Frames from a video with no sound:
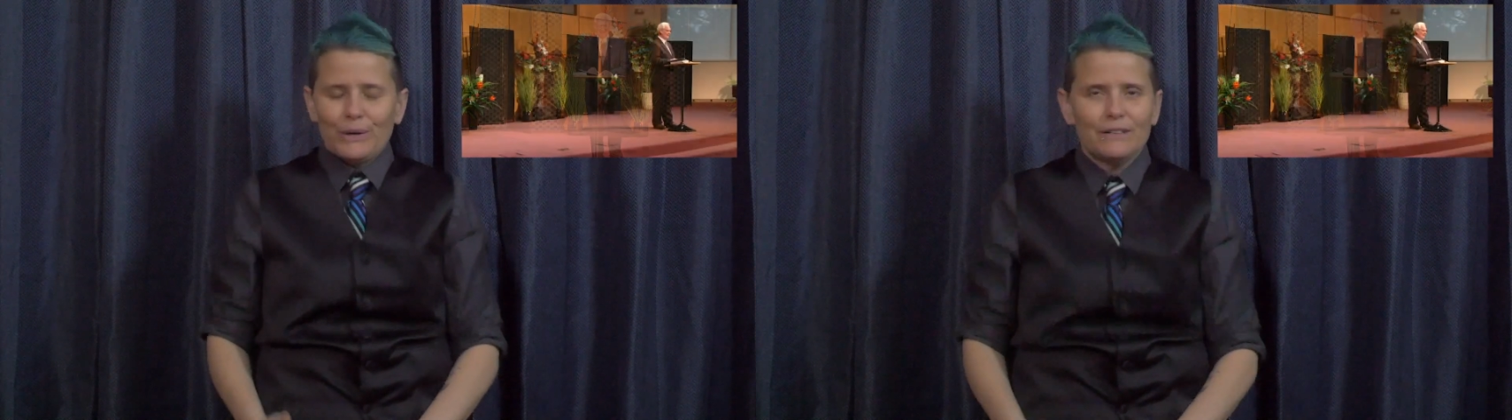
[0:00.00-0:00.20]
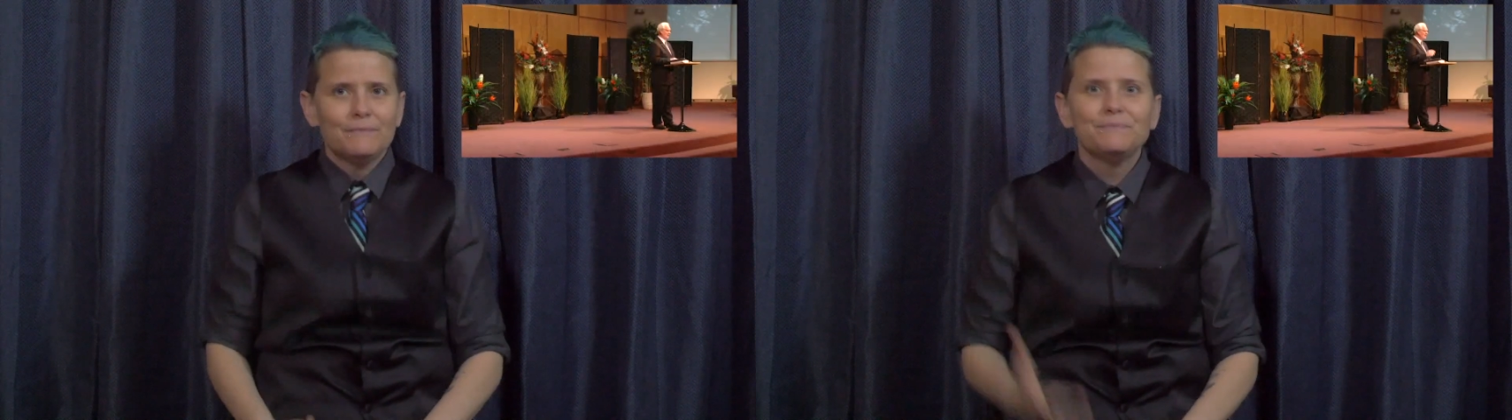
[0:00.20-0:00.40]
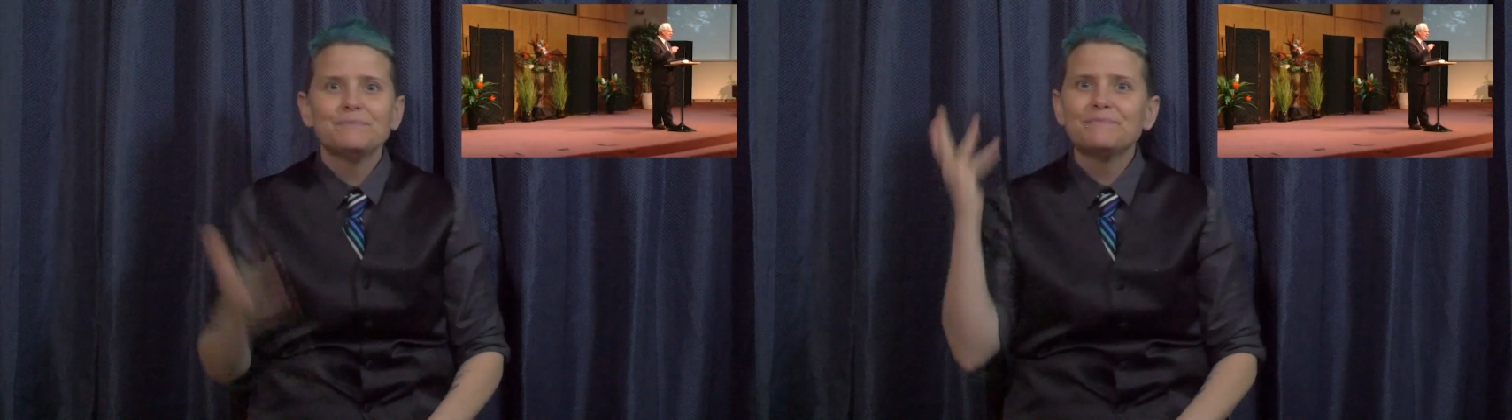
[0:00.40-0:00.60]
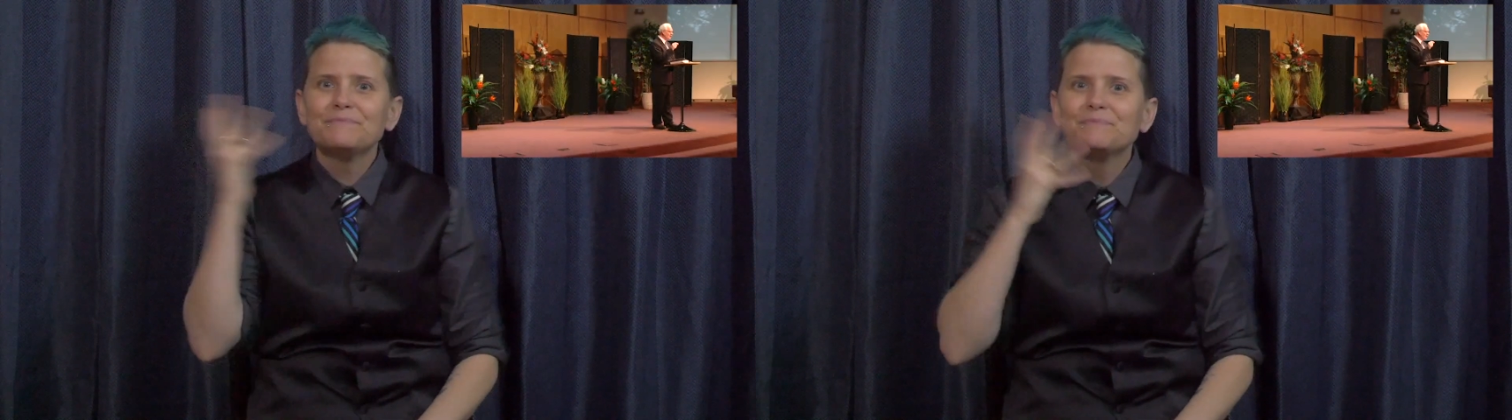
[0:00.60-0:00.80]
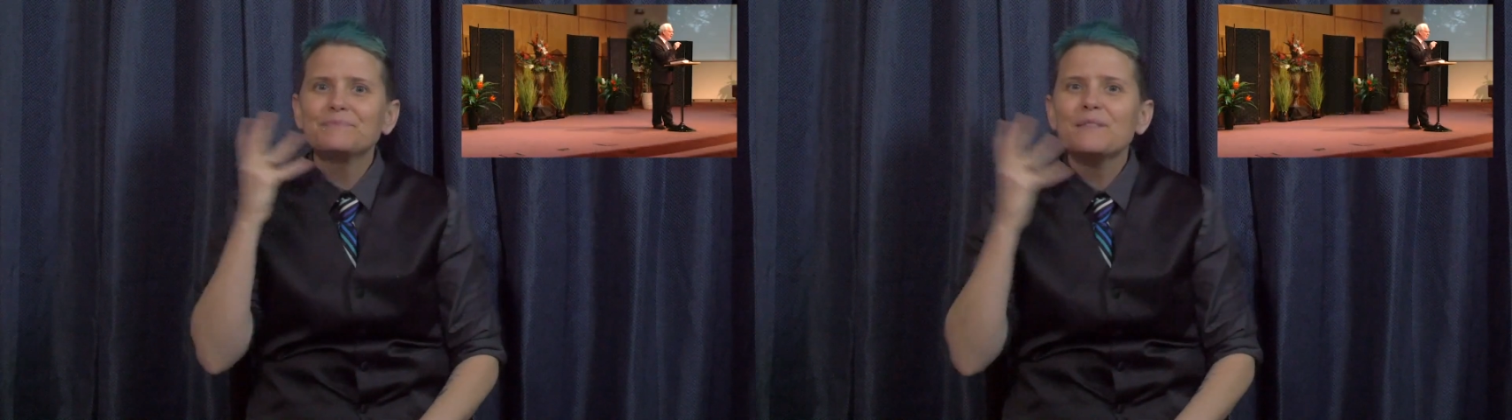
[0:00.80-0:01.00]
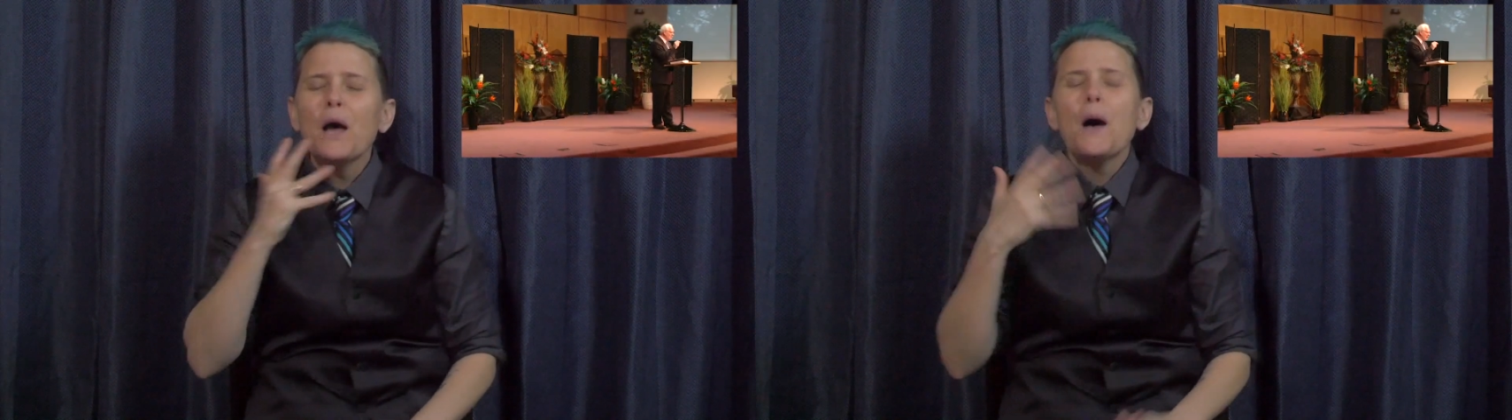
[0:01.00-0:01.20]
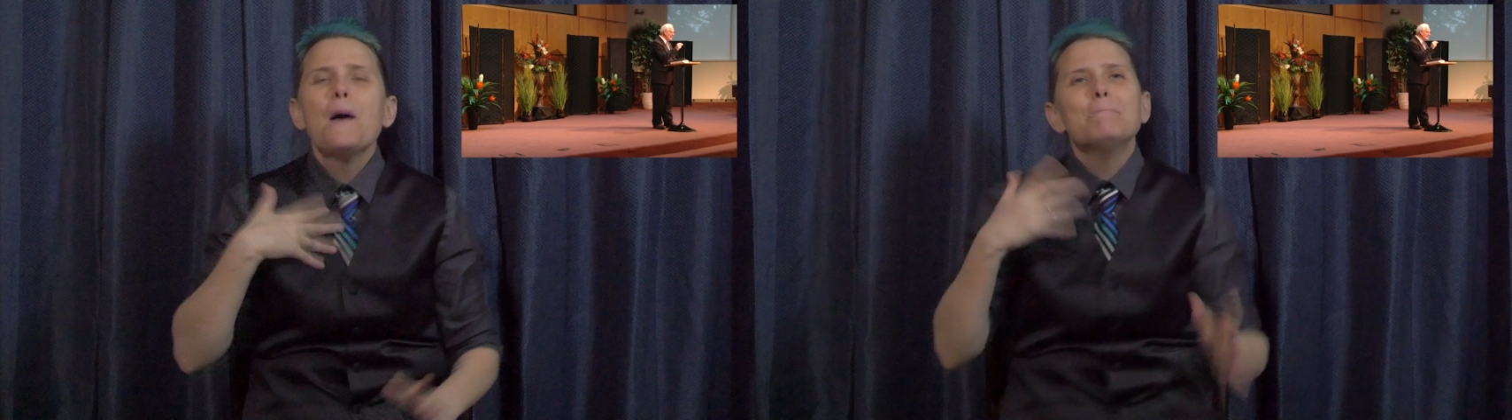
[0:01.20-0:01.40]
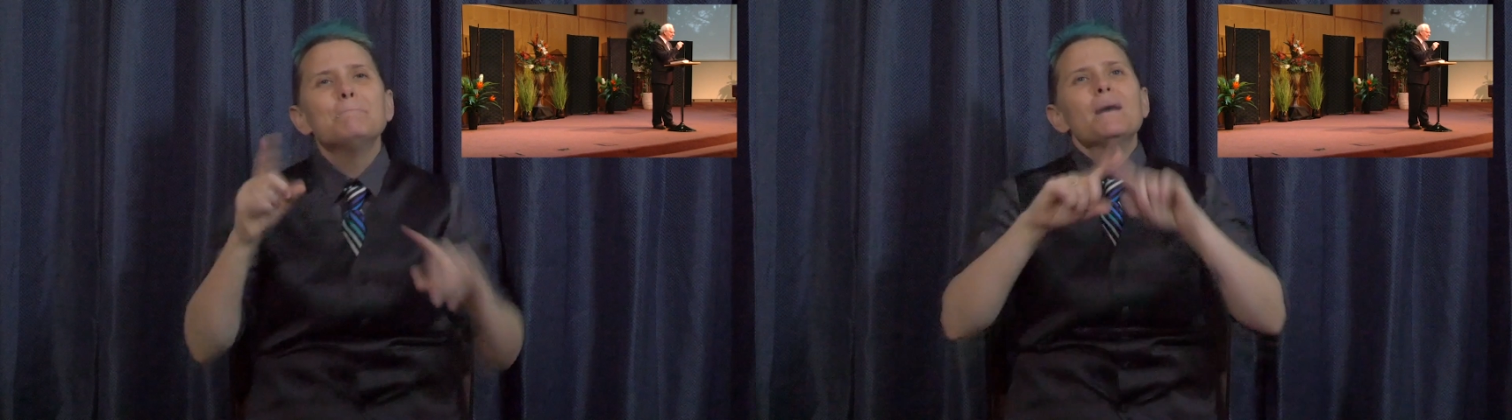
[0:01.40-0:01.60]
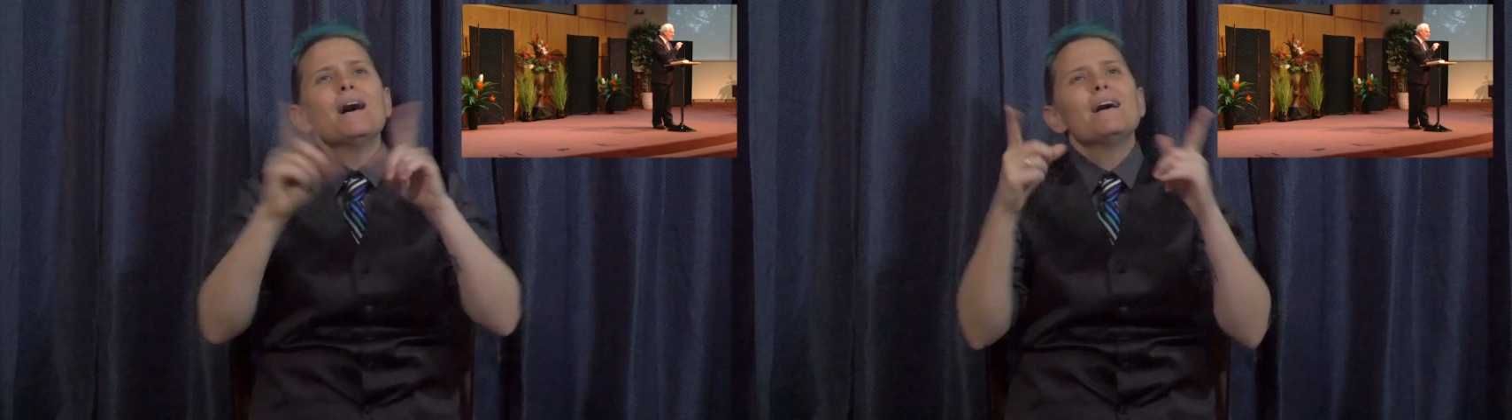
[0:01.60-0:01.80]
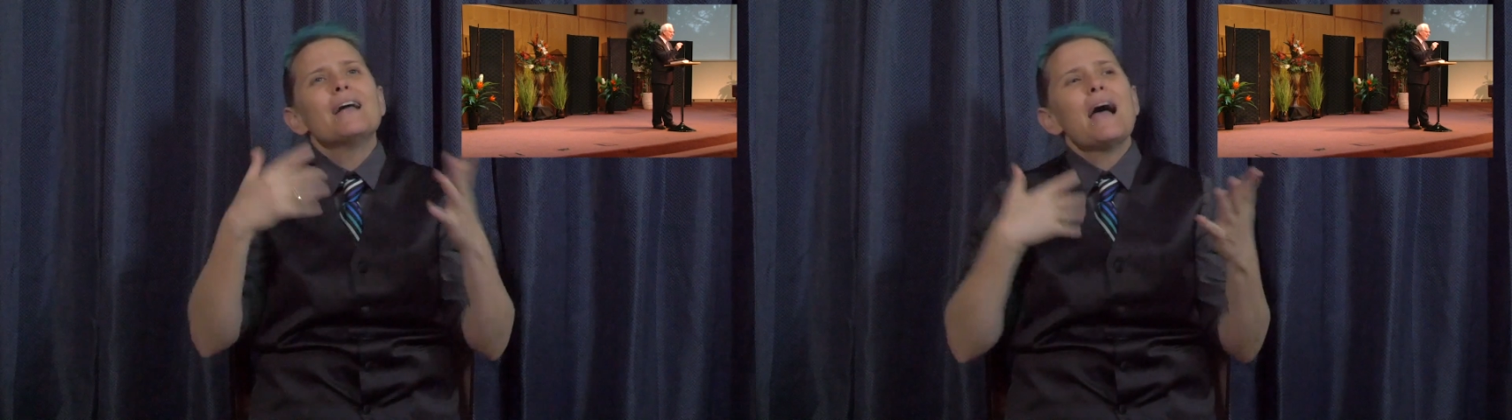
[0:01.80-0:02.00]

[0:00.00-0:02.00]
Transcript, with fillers: even though it may seem